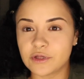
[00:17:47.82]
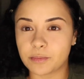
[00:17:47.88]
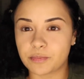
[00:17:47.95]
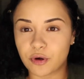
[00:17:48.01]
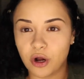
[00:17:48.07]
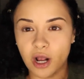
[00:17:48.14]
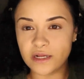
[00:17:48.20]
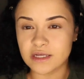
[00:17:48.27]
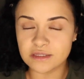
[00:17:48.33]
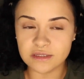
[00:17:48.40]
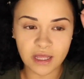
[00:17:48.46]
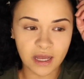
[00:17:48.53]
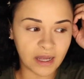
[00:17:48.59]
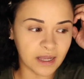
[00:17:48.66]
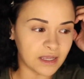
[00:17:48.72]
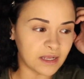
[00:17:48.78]
product
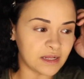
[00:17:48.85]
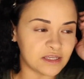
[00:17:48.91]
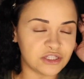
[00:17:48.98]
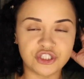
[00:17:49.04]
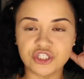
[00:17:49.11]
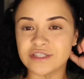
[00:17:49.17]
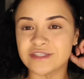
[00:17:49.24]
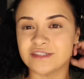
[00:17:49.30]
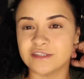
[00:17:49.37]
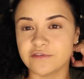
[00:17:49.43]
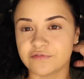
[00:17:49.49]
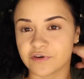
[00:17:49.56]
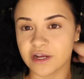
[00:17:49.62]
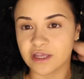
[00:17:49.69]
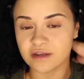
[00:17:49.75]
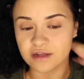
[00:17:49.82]
line is just
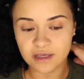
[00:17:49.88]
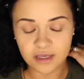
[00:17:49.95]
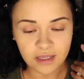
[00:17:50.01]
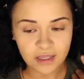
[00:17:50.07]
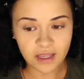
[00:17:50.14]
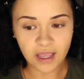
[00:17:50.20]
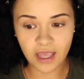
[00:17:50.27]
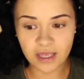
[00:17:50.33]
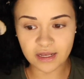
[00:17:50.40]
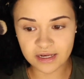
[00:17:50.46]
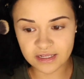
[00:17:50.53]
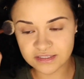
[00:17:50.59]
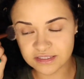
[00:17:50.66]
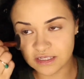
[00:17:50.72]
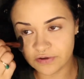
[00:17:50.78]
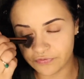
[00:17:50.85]
different. And
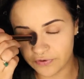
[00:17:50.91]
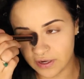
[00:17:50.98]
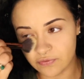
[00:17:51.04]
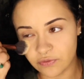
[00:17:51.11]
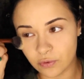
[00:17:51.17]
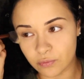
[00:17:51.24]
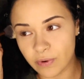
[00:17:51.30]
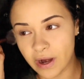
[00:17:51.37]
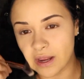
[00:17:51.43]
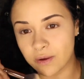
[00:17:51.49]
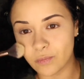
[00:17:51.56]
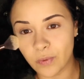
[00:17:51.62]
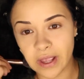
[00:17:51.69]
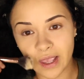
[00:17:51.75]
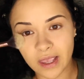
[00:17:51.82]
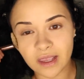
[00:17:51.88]
it's different in the right
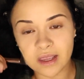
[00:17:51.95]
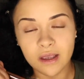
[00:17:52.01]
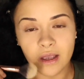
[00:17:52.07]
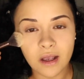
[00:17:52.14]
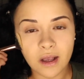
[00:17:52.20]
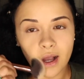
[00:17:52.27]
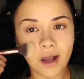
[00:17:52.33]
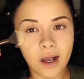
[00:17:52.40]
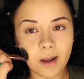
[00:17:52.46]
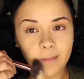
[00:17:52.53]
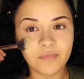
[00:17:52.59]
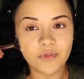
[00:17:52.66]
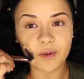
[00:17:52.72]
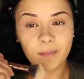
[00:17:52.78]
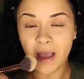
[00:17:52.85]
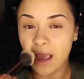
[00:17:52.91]
way.
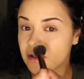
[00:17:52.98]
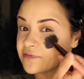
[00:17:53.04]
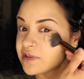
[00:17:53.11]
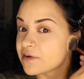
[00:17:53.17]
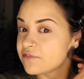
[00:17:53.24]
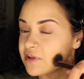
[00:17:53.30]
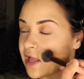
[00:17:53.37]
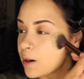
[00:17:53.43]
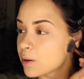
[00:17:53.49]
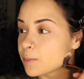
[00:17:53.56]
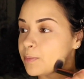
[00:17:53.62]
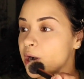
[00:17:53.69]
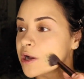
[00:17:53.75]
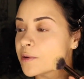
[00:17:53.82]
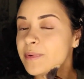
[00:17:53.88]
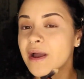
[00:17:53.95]
The palette, that Flower
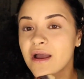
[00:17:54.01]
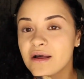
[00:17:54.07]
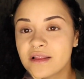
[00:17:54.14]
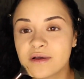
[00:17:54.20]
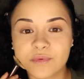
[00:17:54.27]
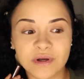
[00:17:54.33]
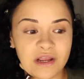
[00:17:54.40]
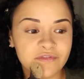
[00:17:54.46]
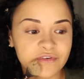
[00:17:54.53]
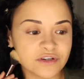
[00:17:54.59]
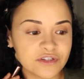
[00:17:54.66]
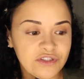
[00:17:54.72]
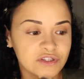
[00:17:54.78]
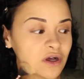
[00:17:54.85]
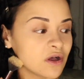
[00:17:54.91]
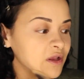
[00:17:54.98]
Punk palette, when I
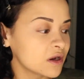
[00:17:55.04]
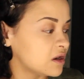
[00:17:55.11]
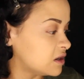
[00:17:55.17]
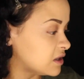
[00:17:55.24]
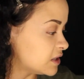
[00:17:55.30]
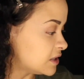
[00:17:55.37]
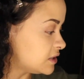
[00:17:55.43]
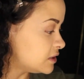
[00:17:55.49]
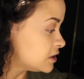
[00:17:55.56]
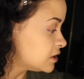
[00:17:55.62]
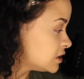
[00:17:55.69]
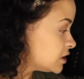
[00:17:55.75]
first saw it on